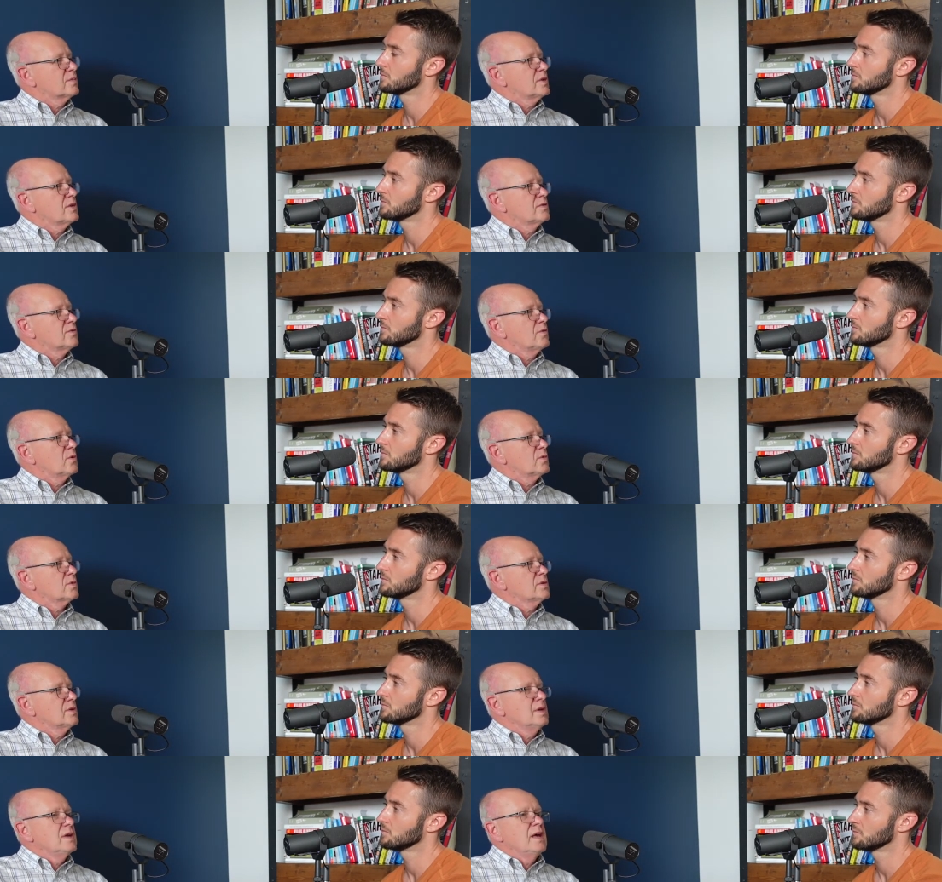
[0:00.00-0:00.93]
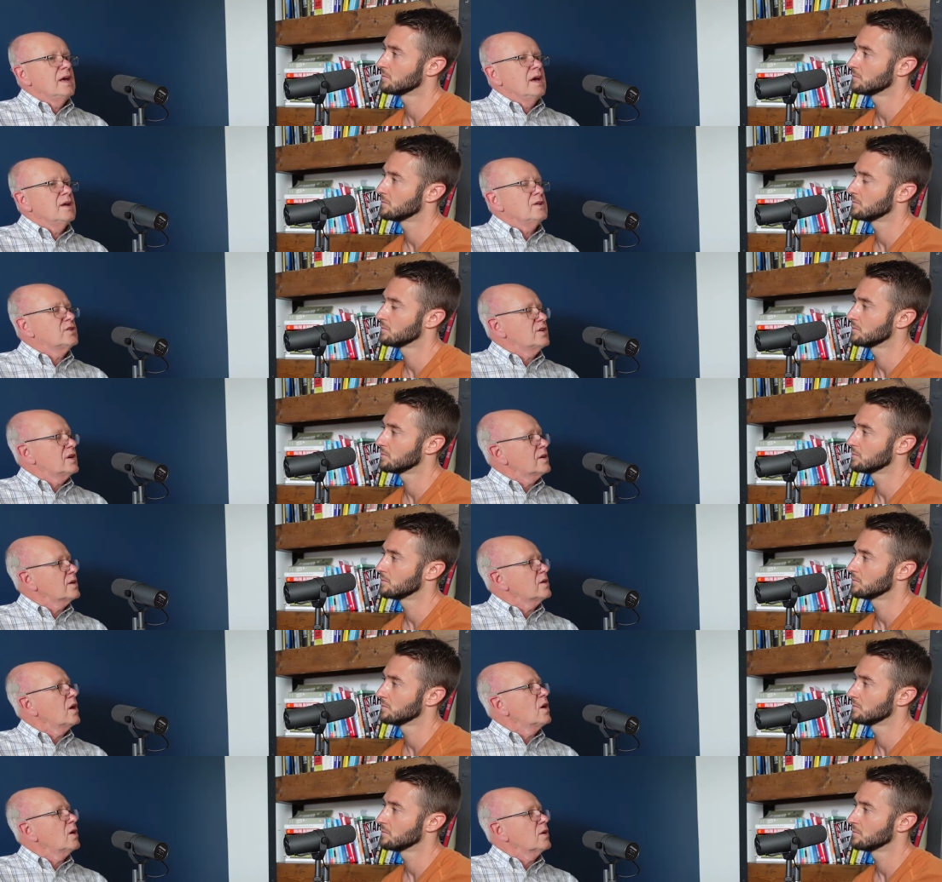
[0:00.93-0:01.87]
Speaker 1: these folks and
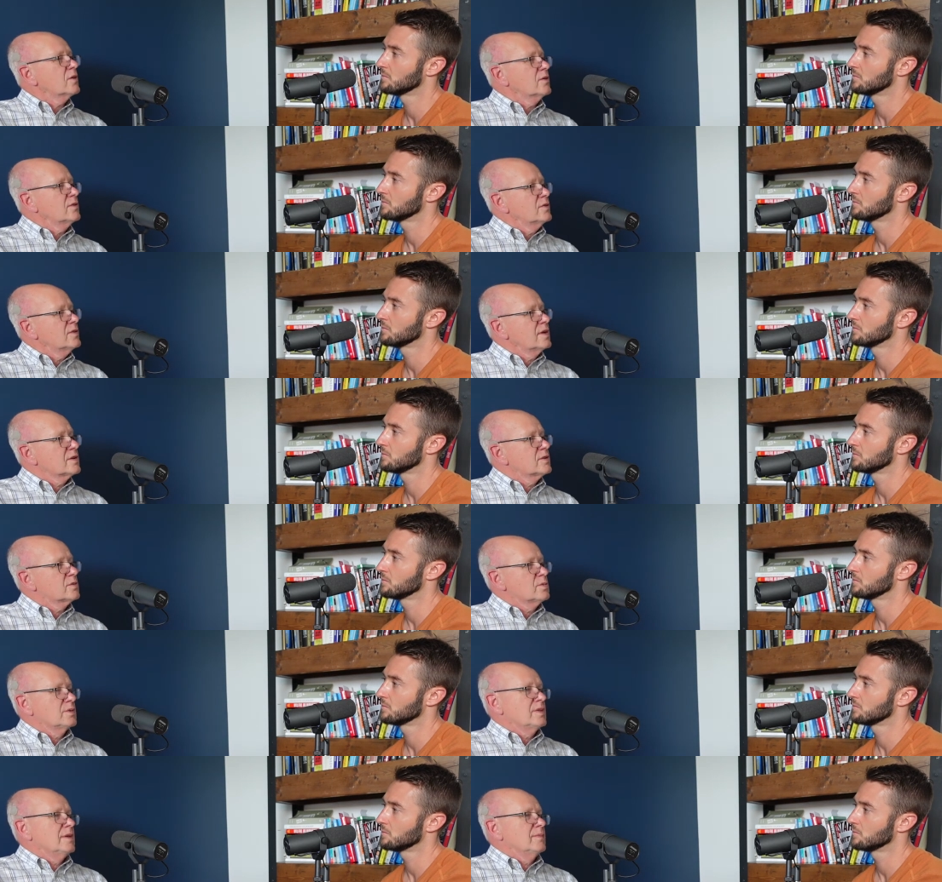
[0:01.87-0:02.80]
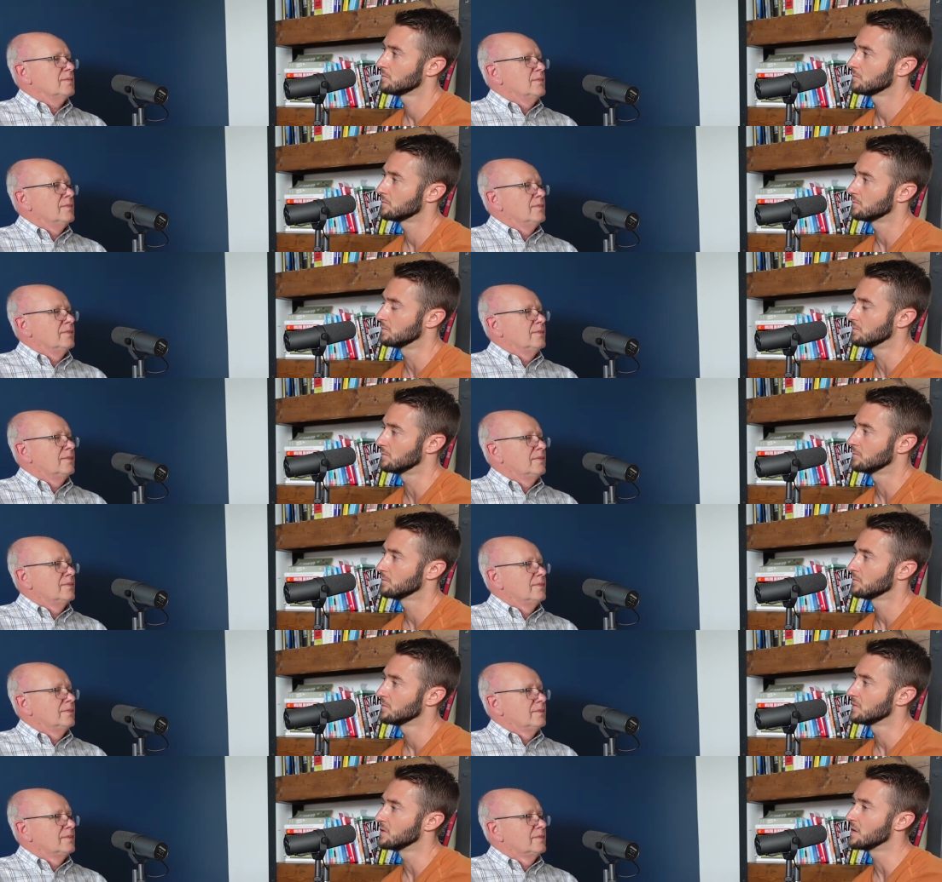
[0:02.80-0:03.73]
share our good things with them.
Speaker 2: Mm-hmm.
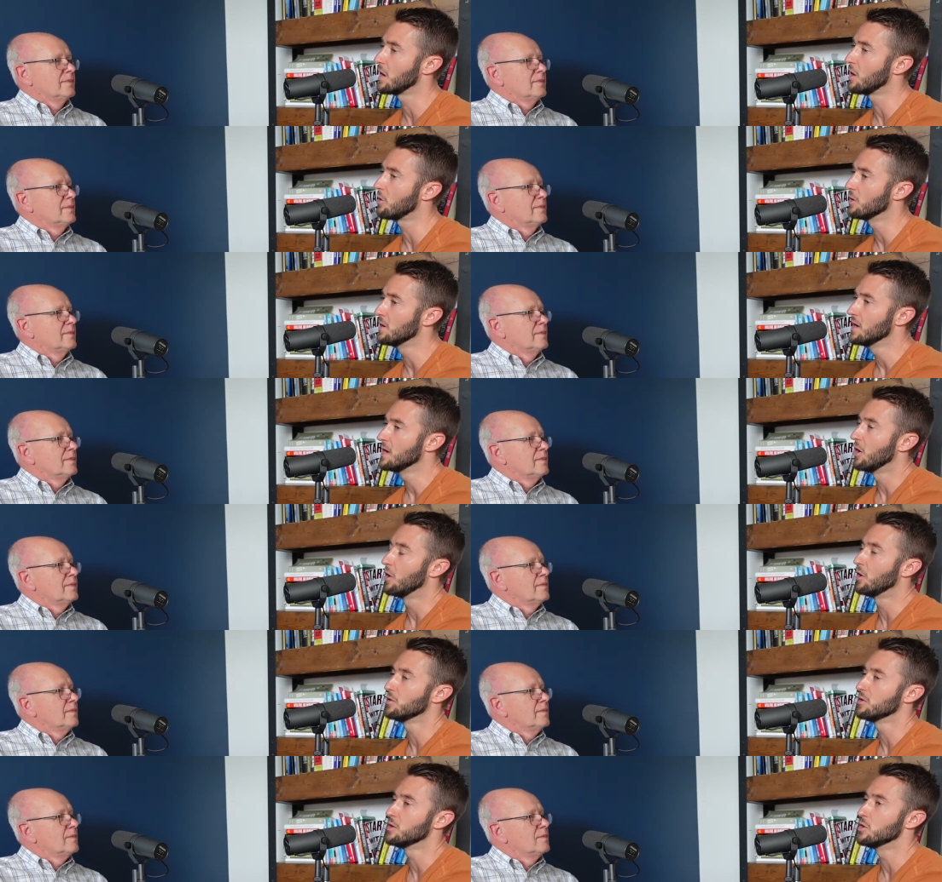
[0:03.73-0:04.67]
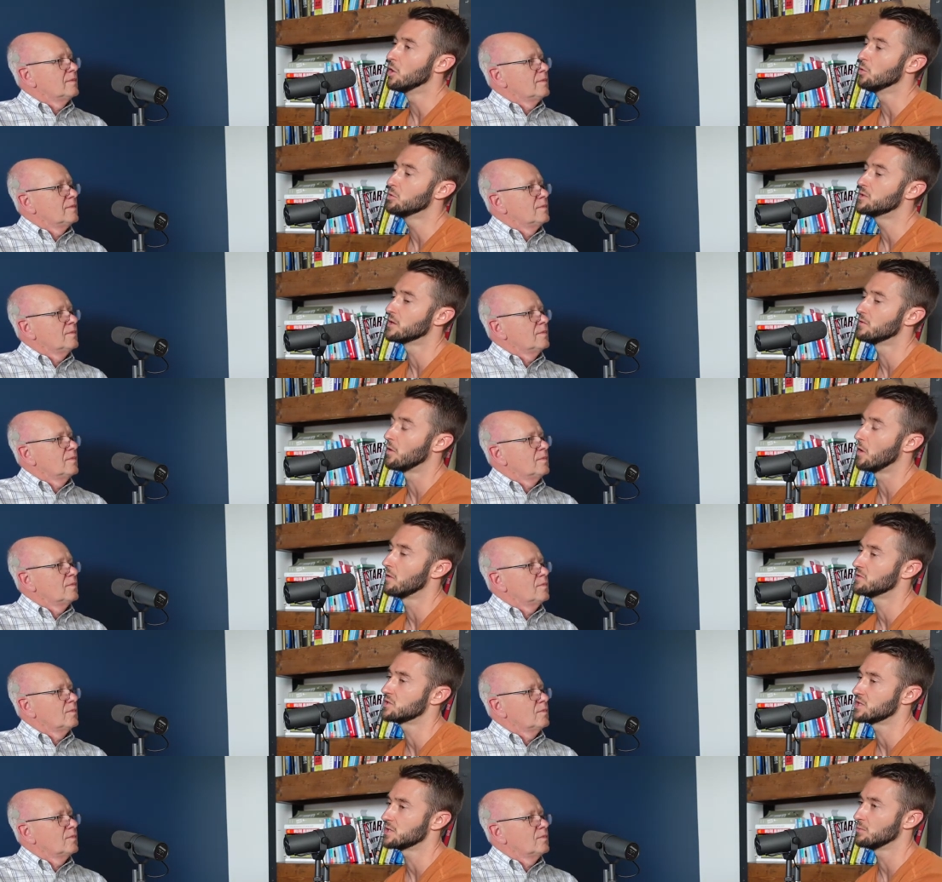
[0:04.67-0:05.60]
Now, on the note of,
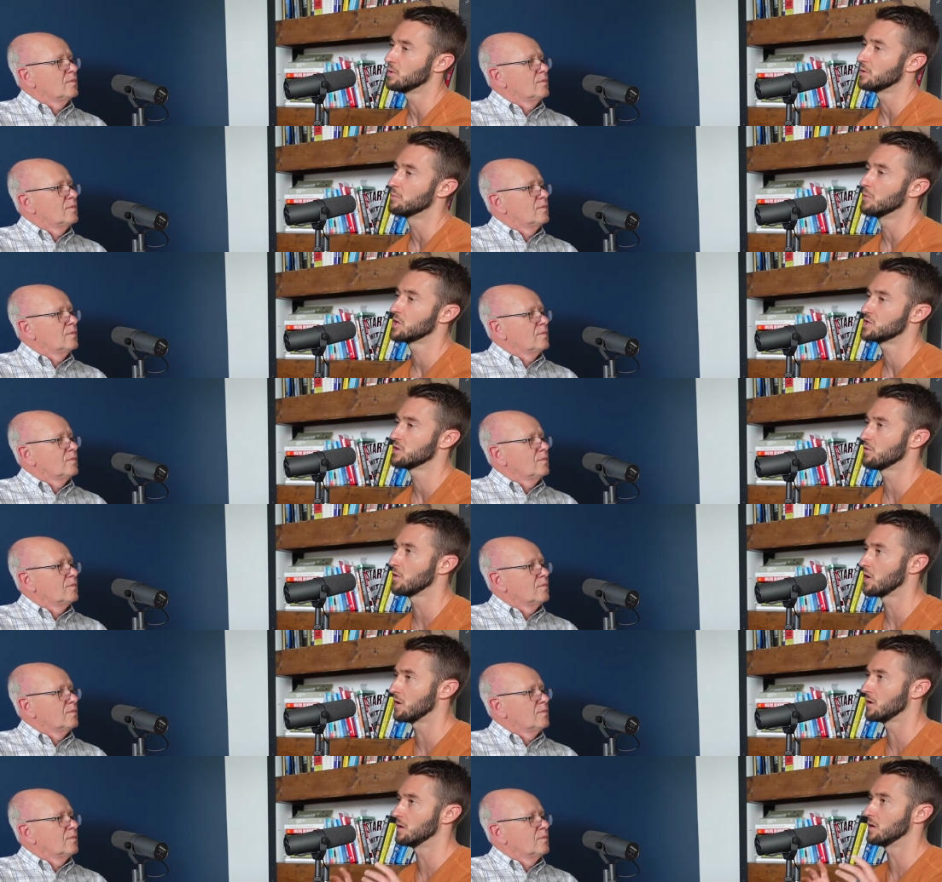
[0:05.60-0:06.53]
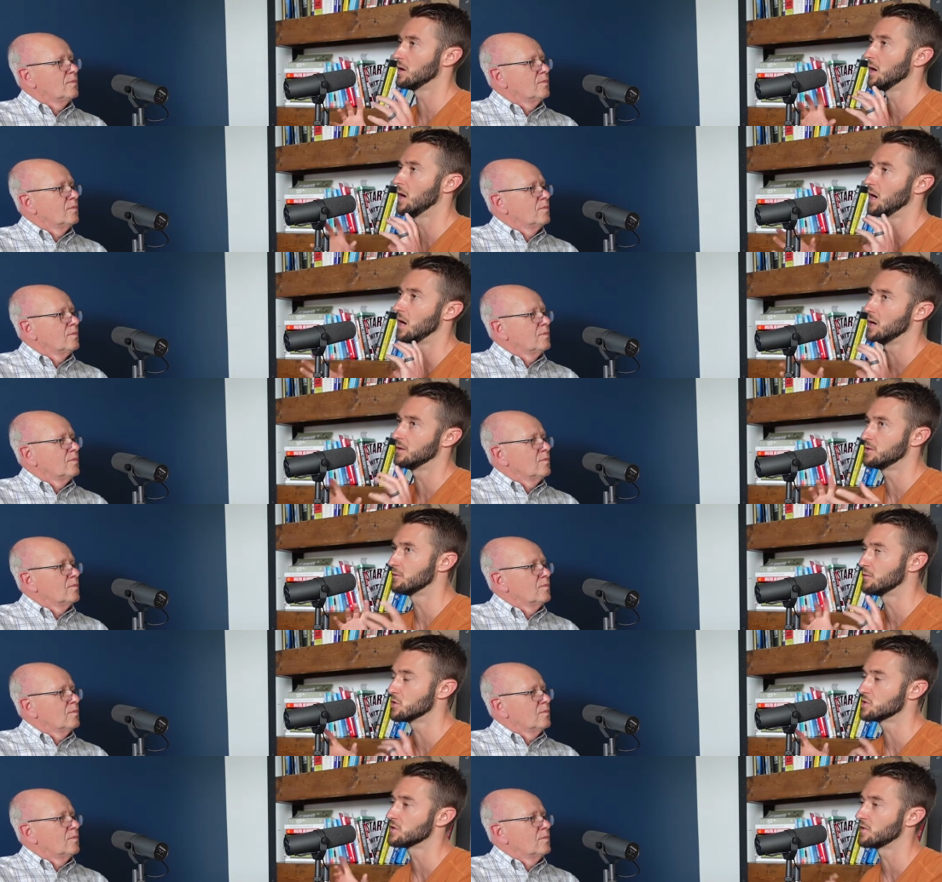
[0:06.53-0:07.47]
obviously, with much of our uh,
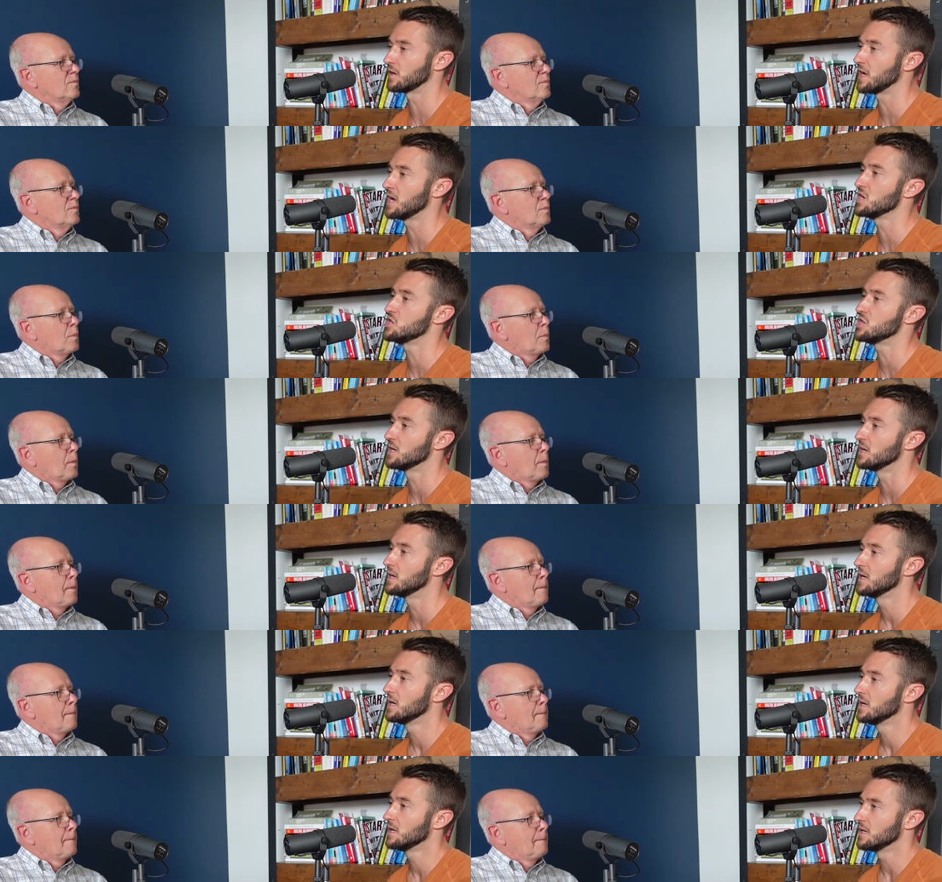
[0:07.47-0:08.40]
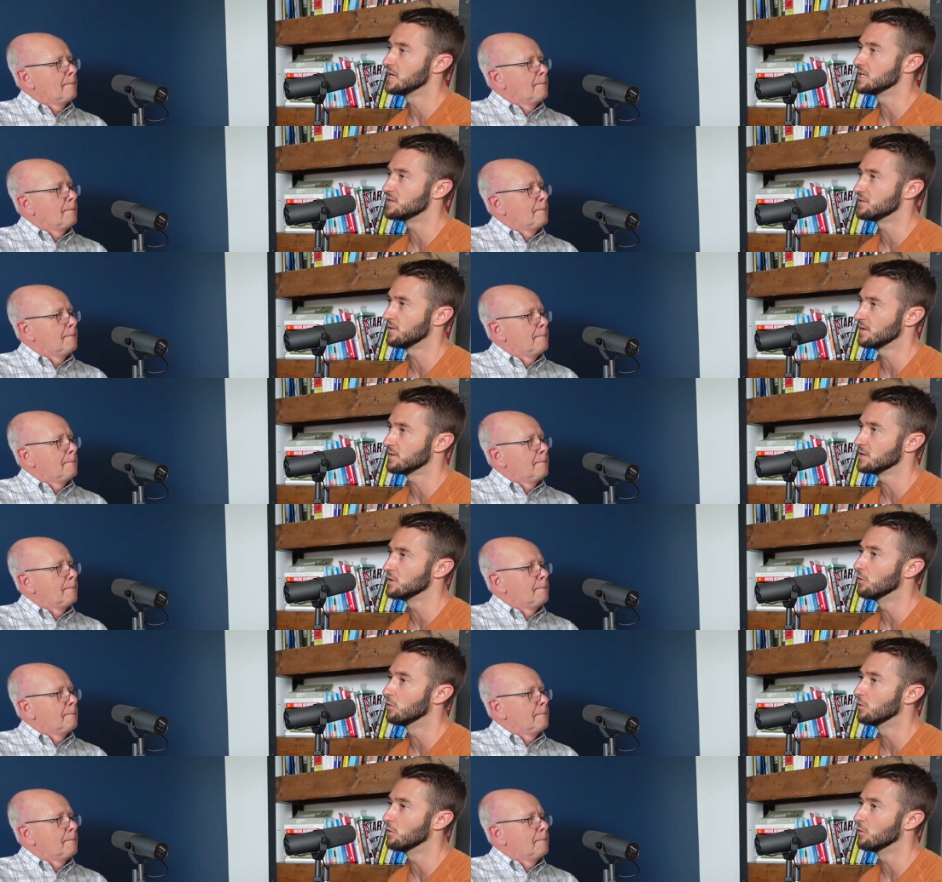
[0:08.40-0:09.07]
diversification, it's, uh, you